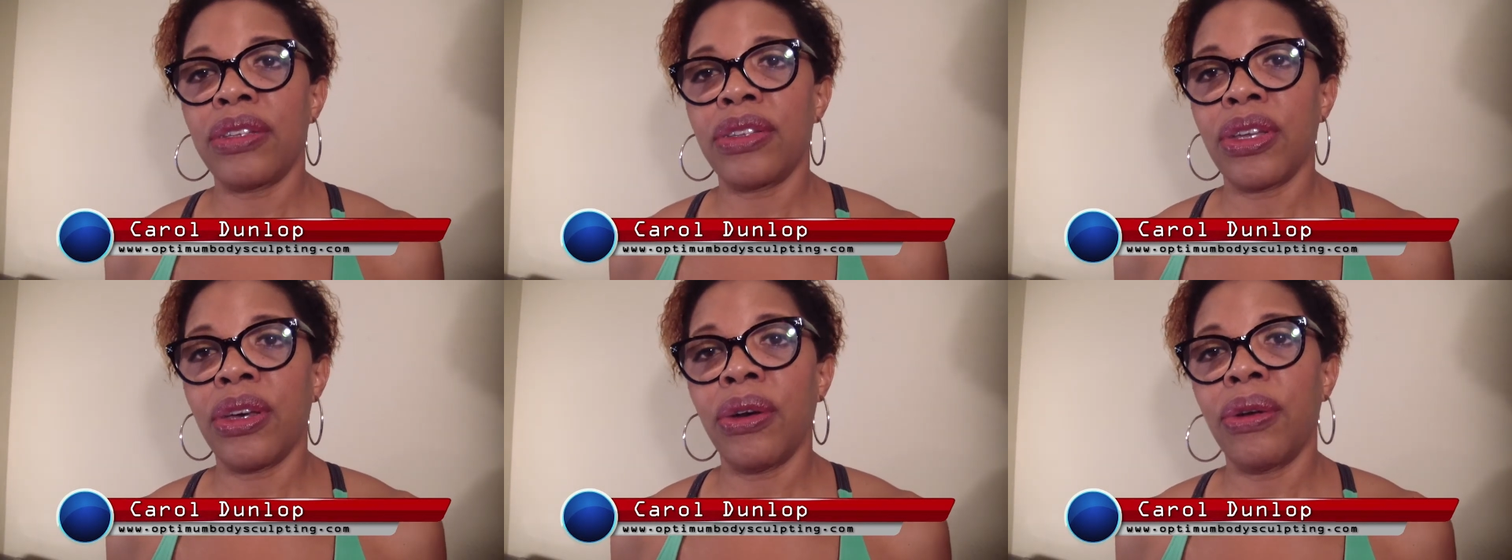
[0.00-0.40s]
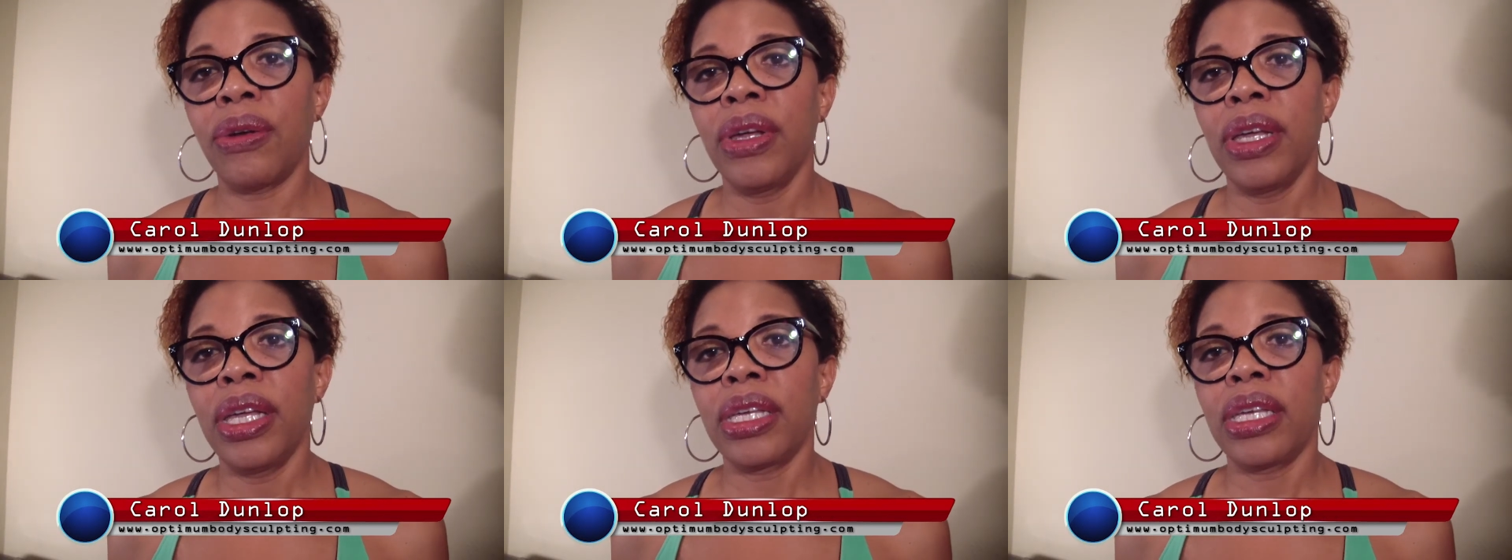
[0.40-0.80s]
So
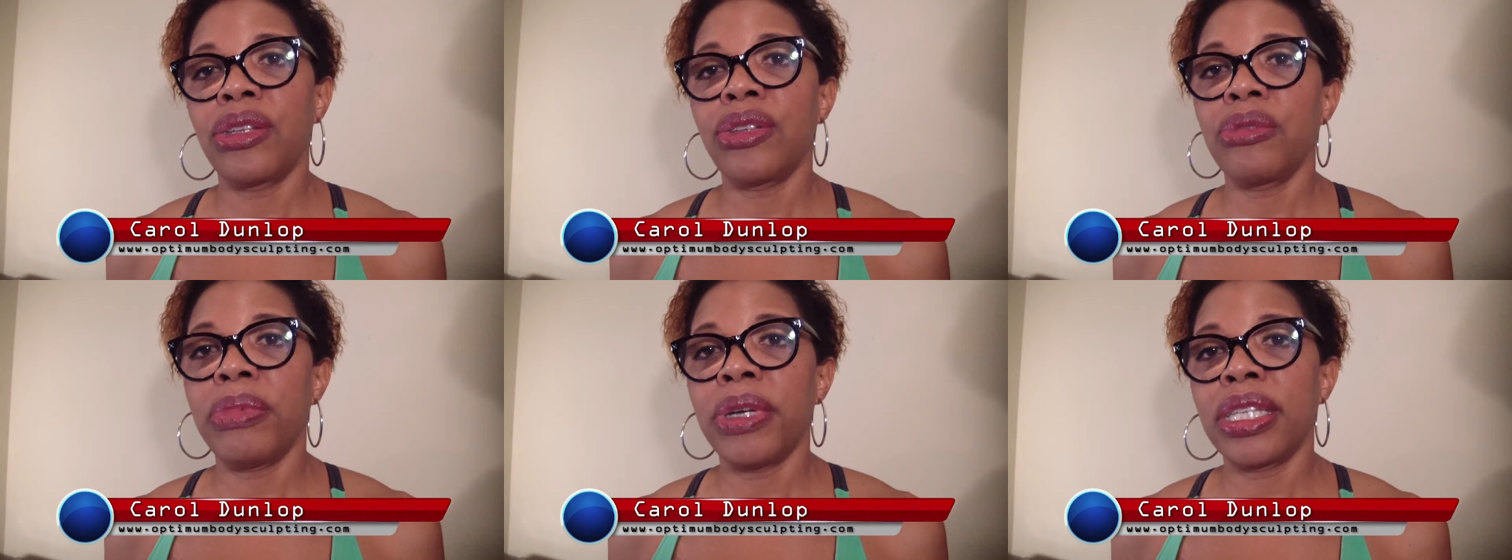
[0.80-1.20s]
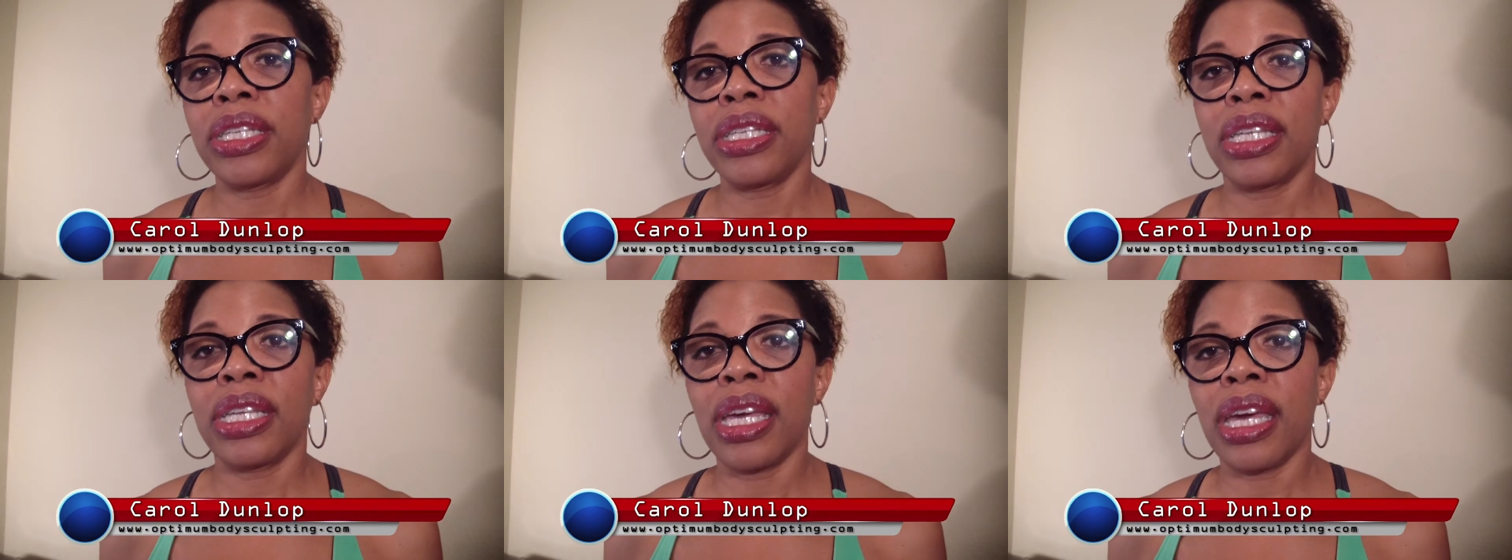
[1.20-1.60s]
get your
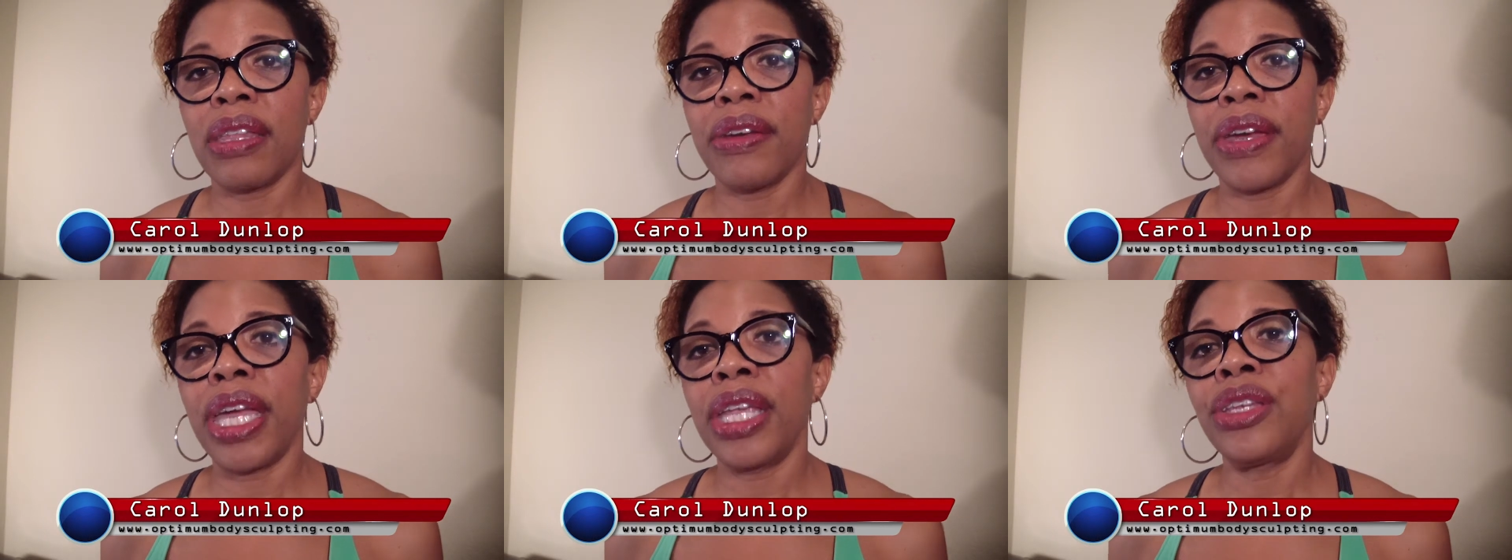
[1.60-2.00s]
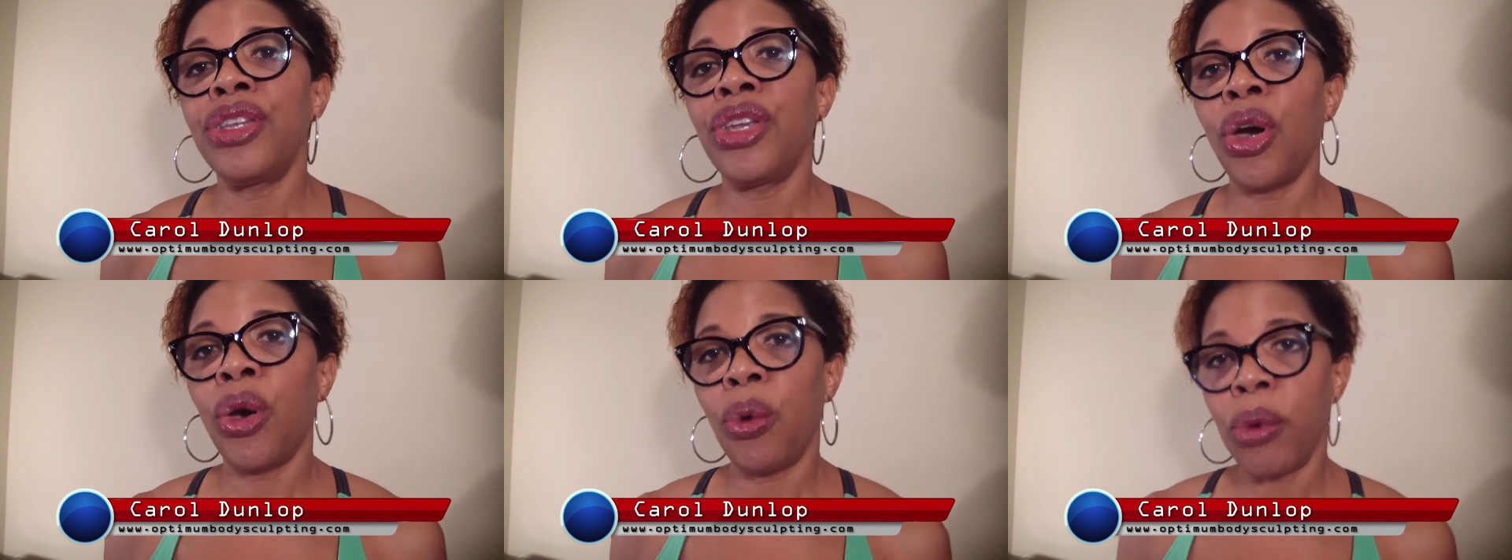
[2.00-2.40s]
budget together and
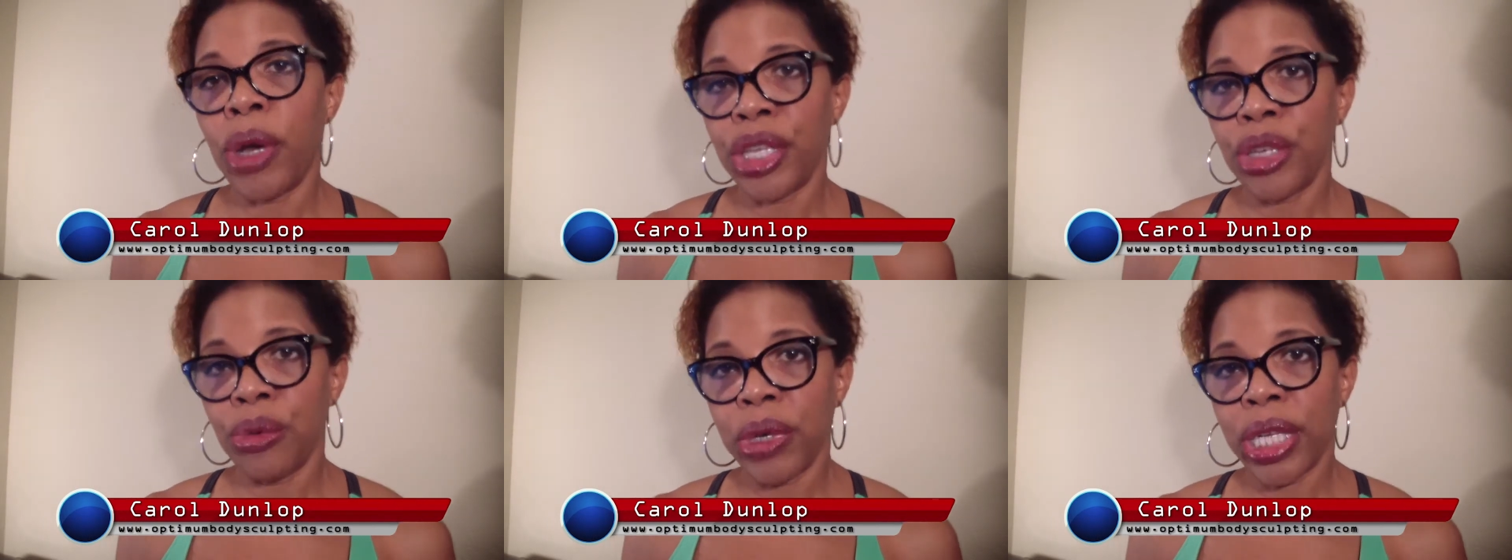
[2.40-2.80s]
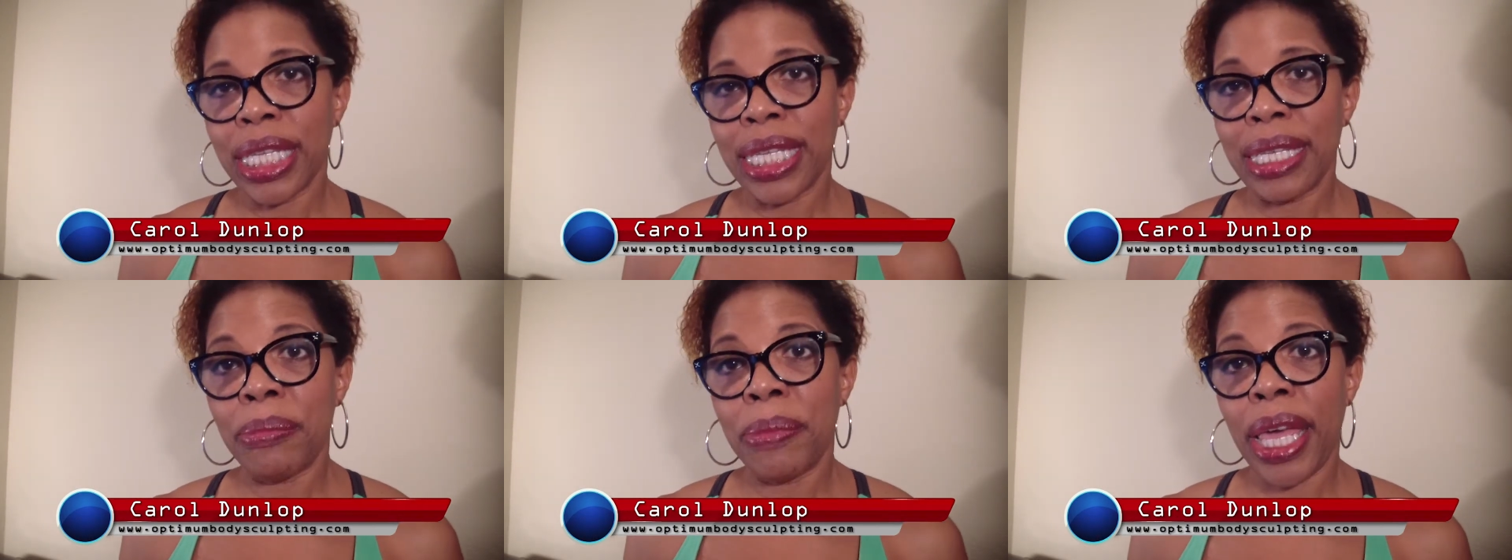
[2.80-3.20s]
know what you're
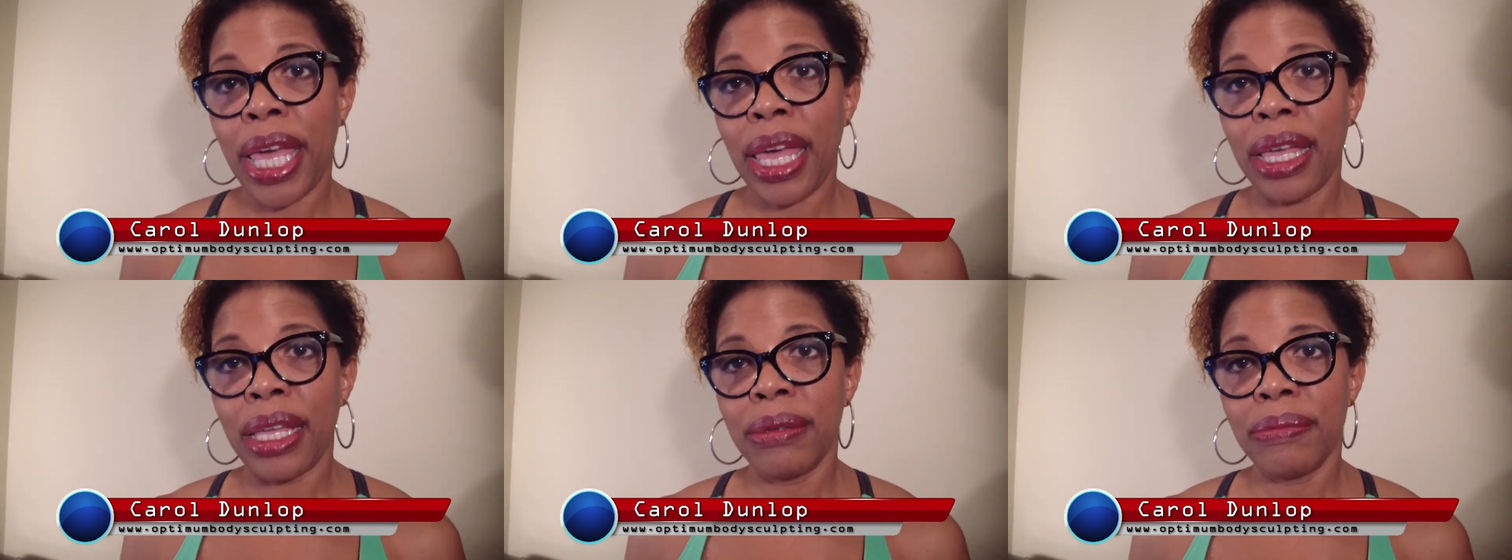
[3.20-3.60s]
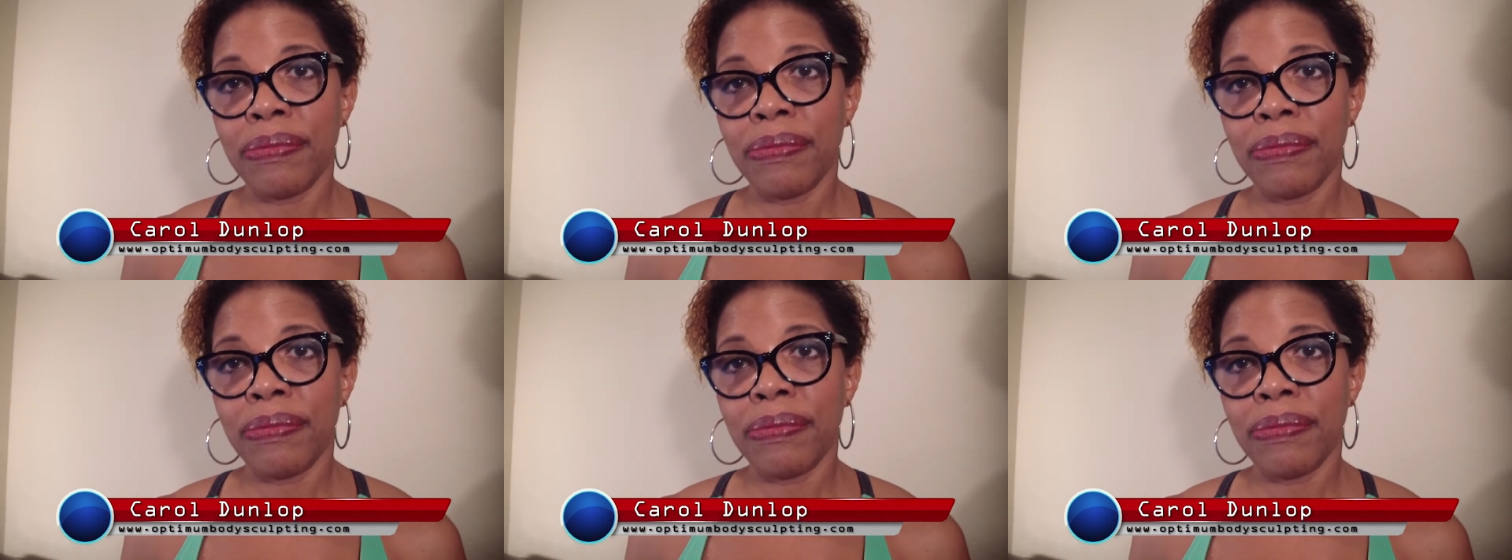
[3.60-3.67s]
willing to pay.